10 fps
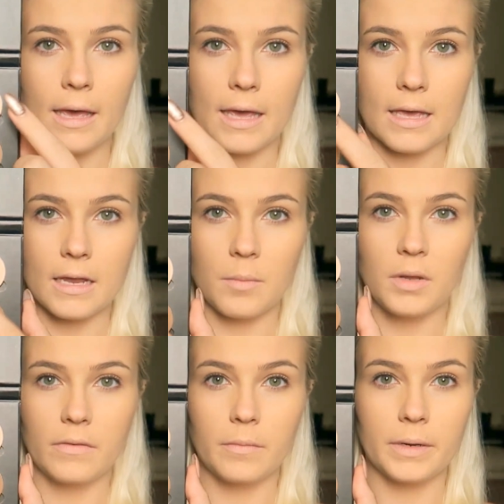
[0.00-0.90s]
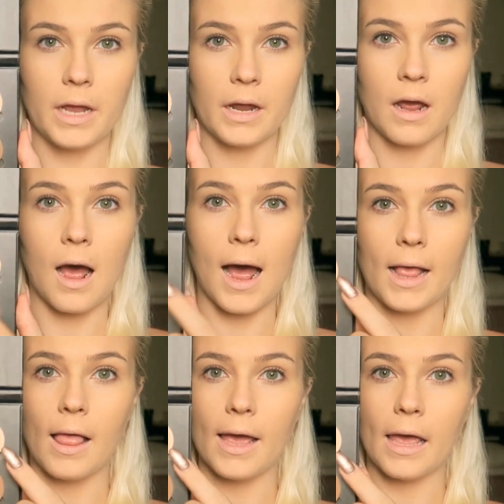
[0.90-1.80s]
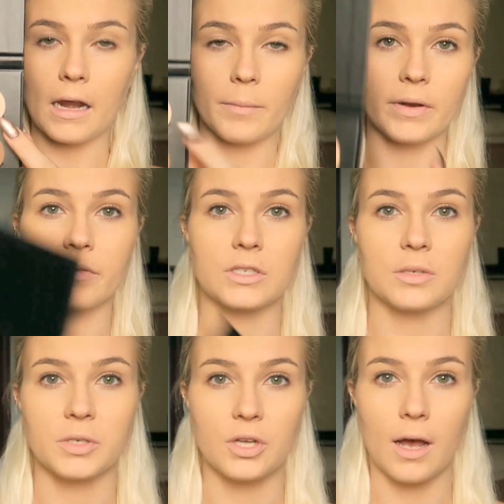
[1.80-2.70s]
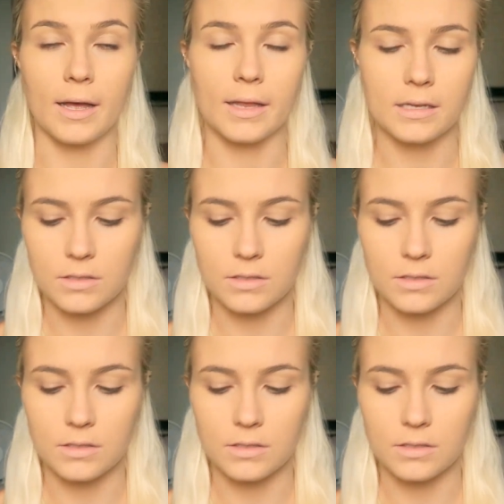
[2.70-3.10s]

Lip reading: and a bit of the banana highlight and a bit of the shimmer to highlight.